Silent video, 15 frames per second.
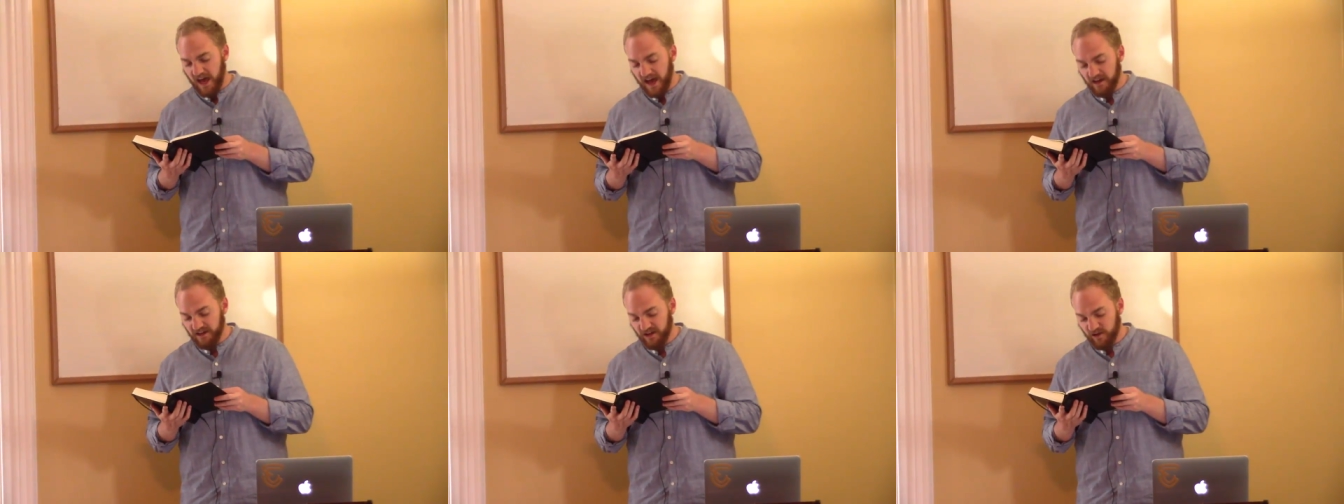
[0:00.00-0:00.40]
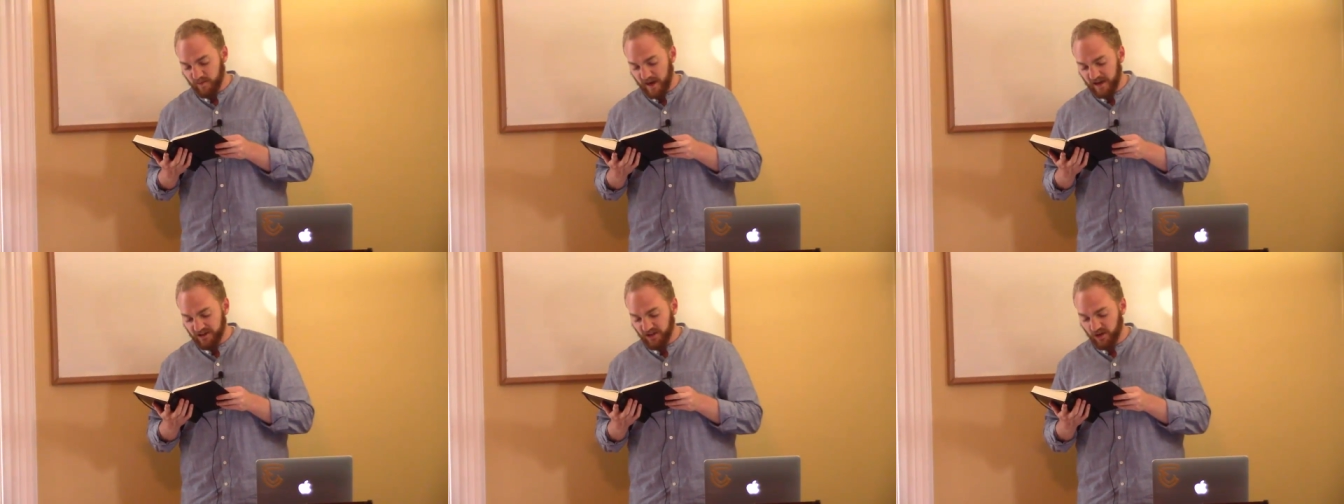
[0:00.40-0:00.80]
and you
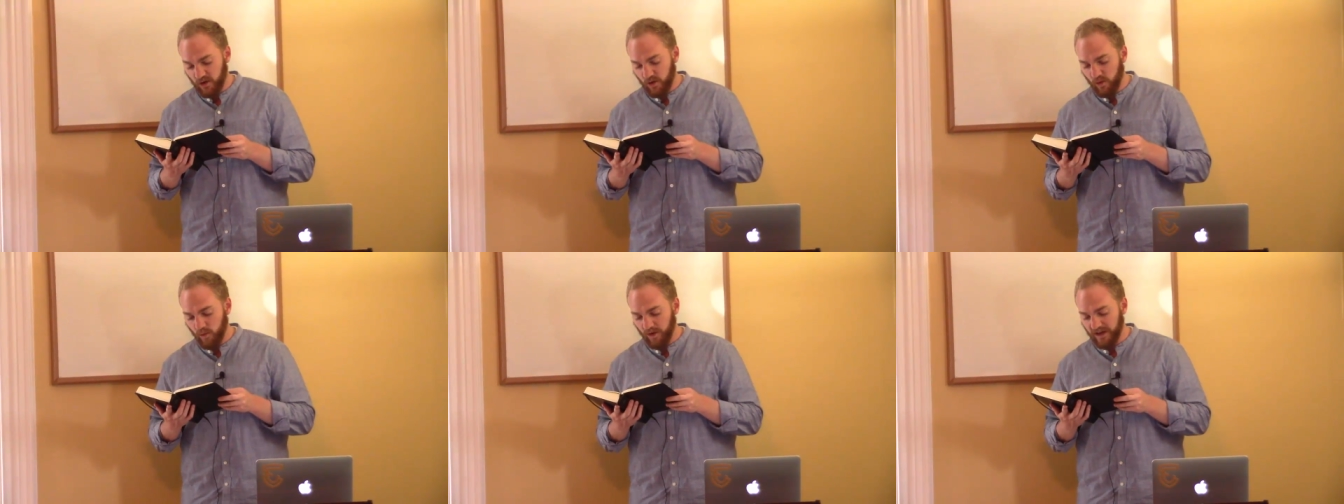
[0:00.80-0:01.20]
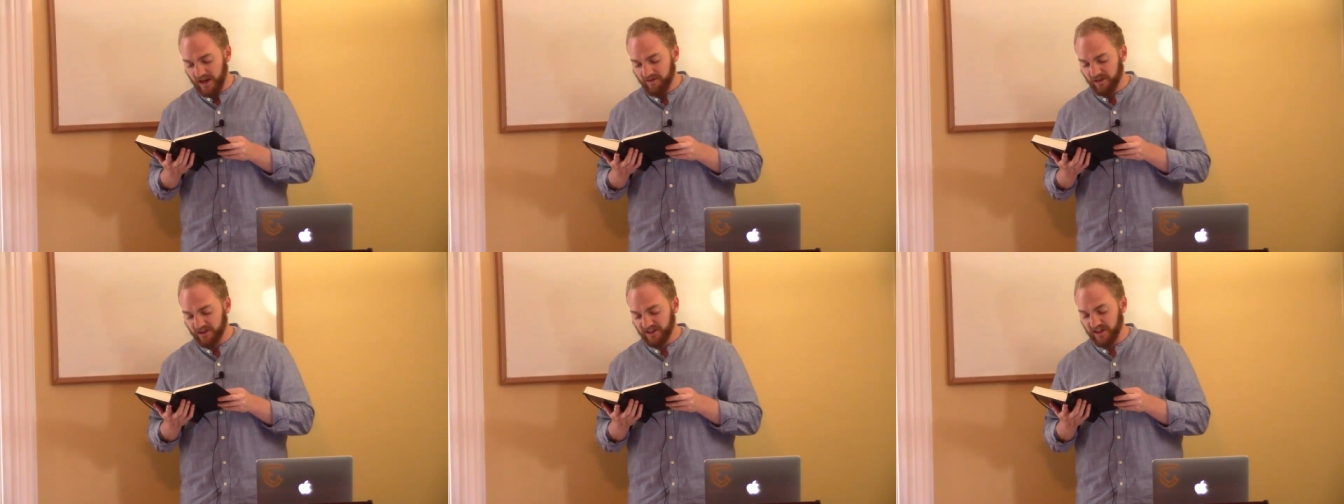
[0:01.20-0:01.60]
may do
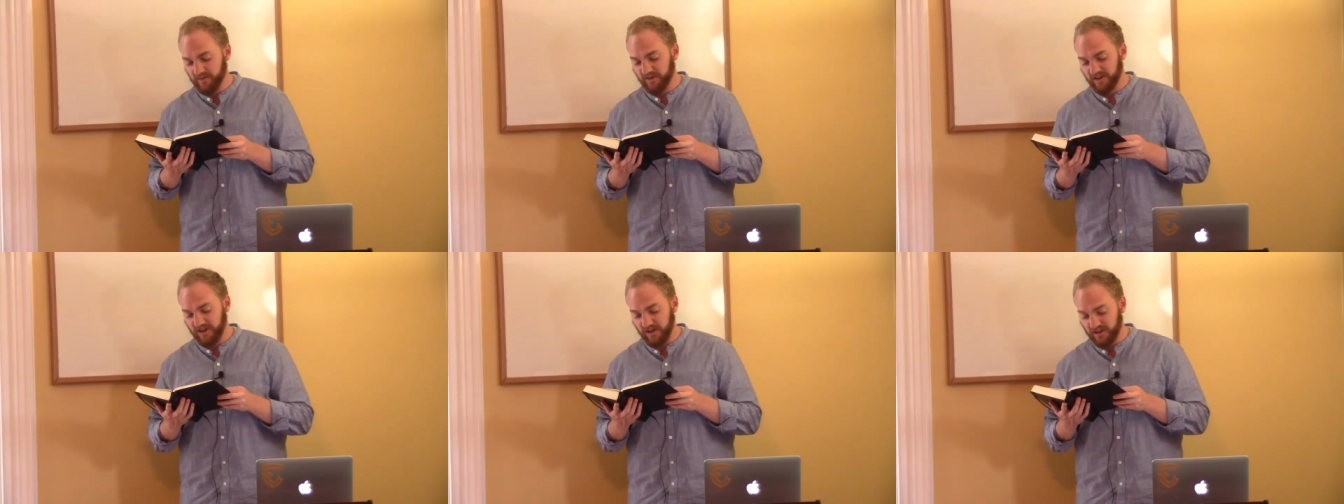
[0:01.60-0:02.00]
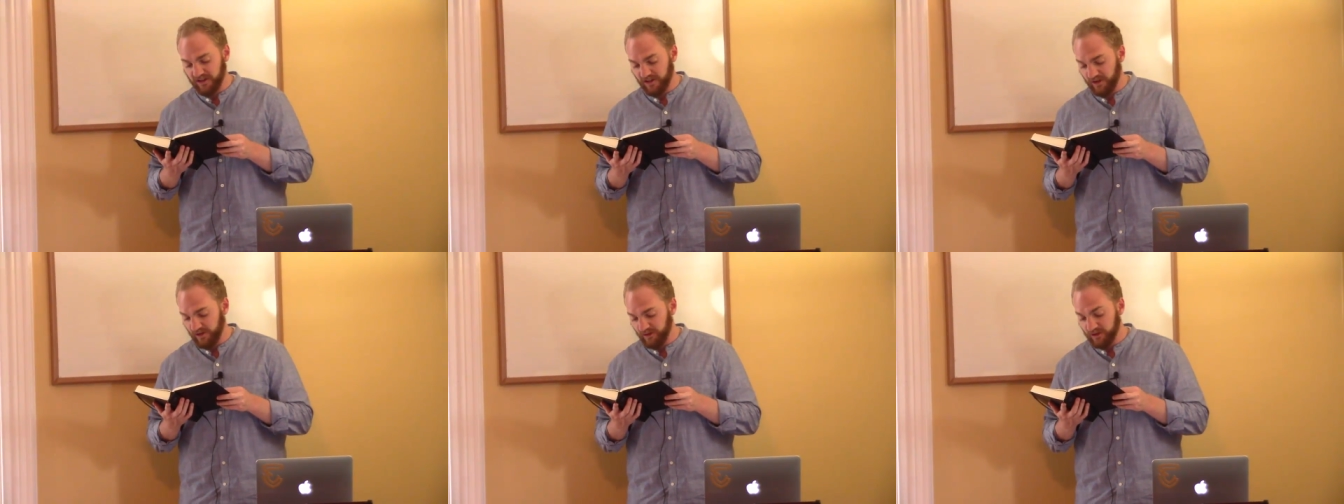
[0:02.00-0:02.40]
whatever seems good
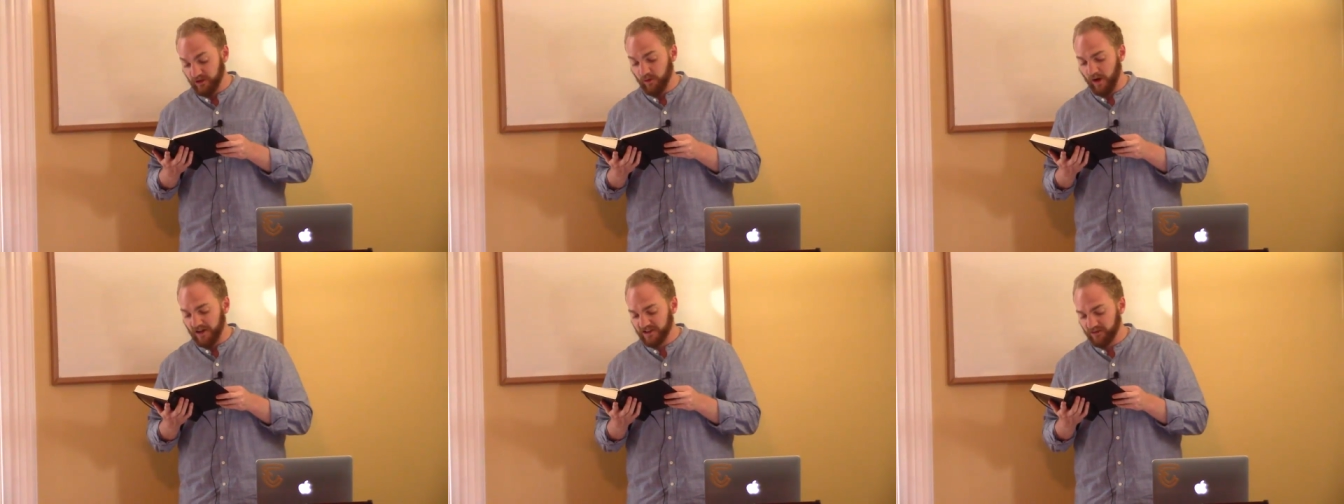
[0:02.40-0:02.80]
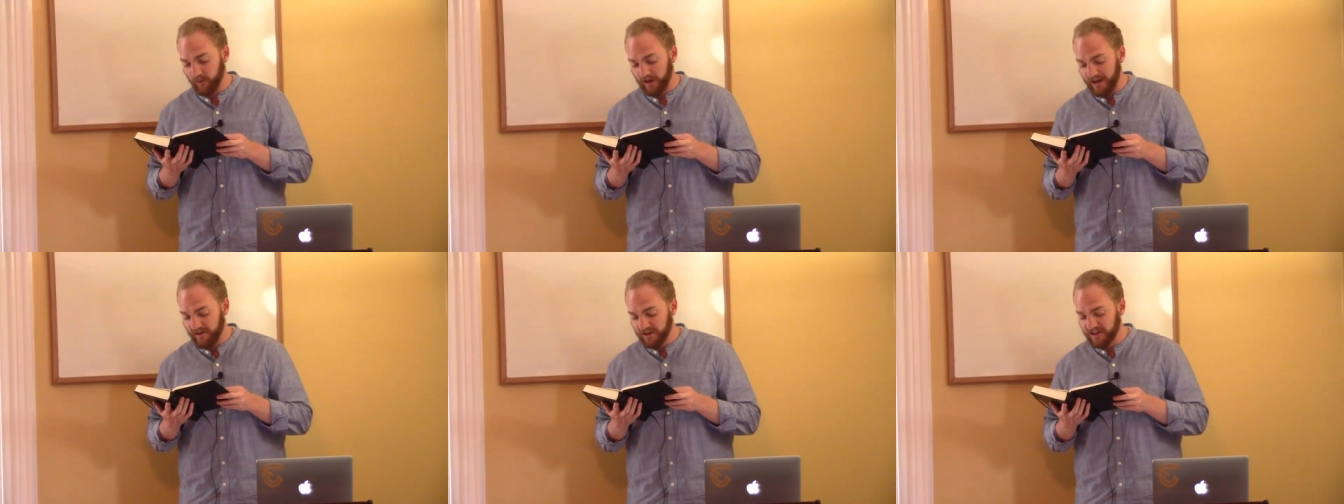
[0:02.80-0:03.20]
to you, to us,
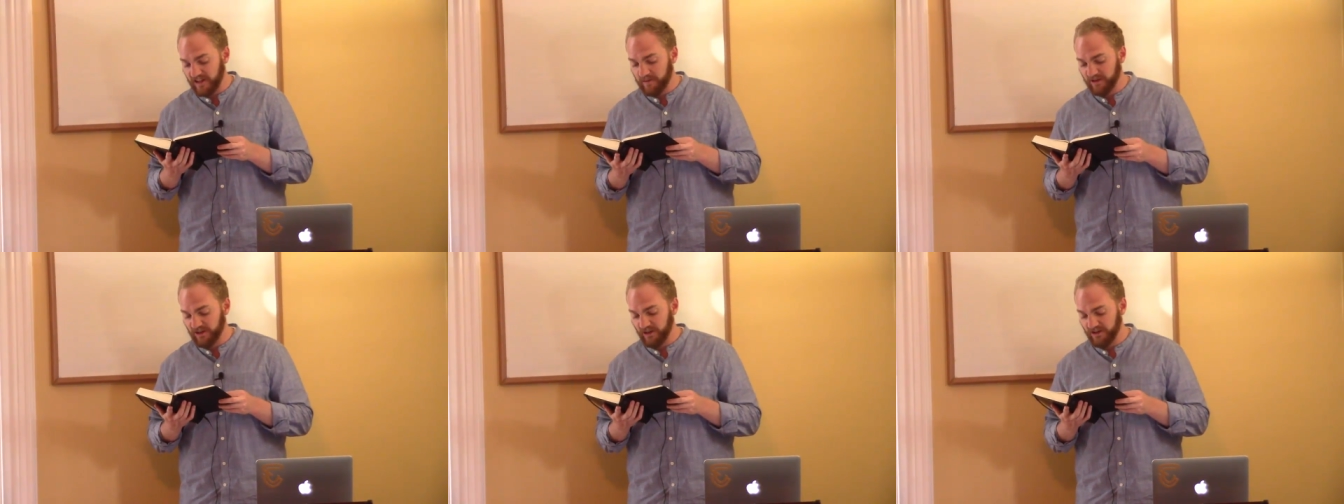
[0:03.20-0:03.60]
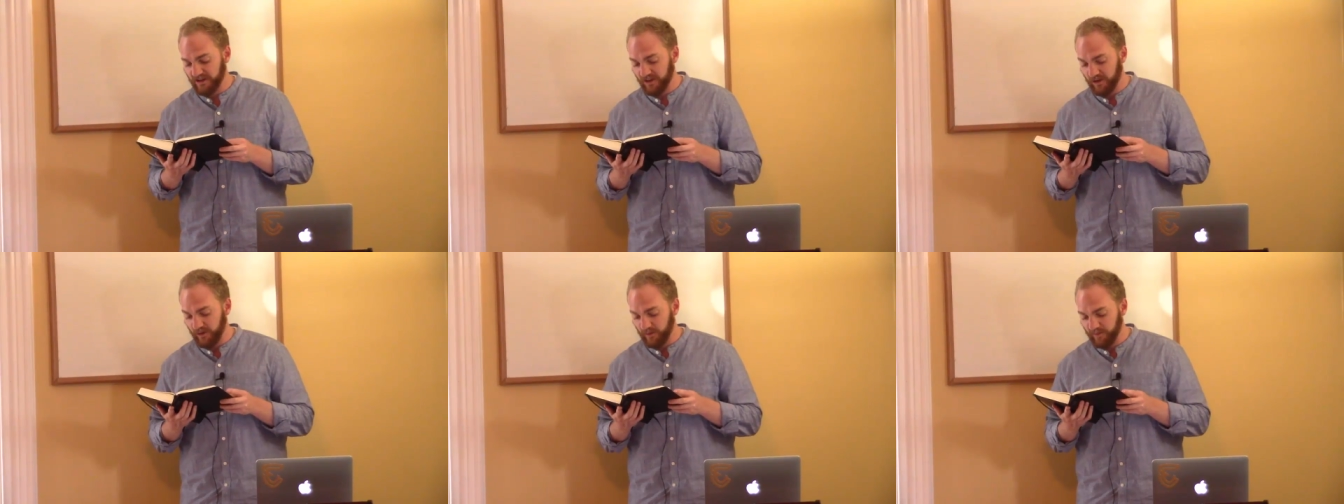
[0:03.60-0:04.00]
whatever seems good
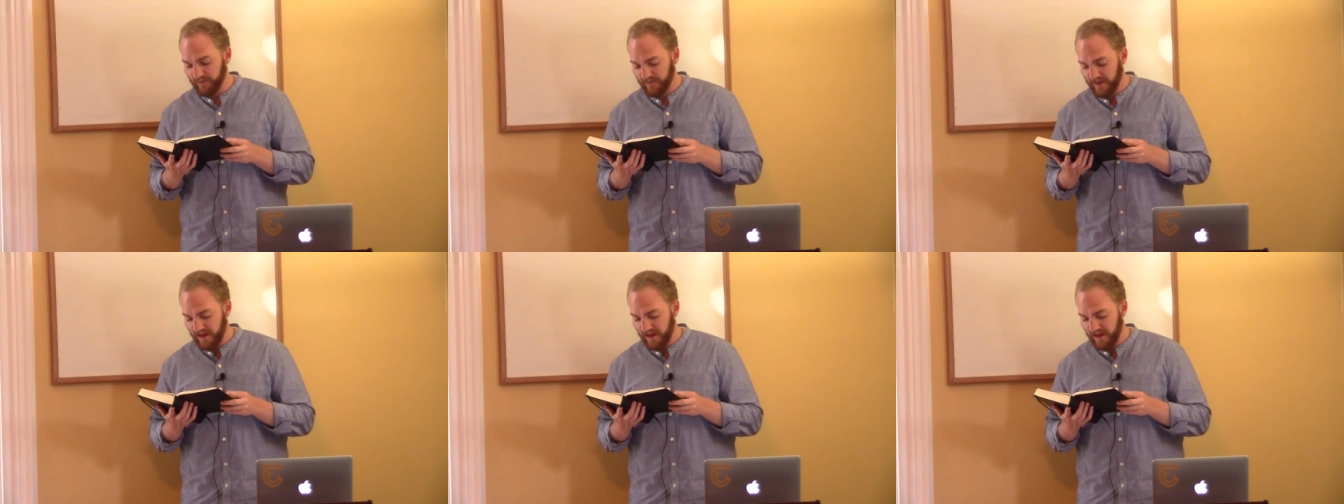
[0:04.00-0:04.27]
to you.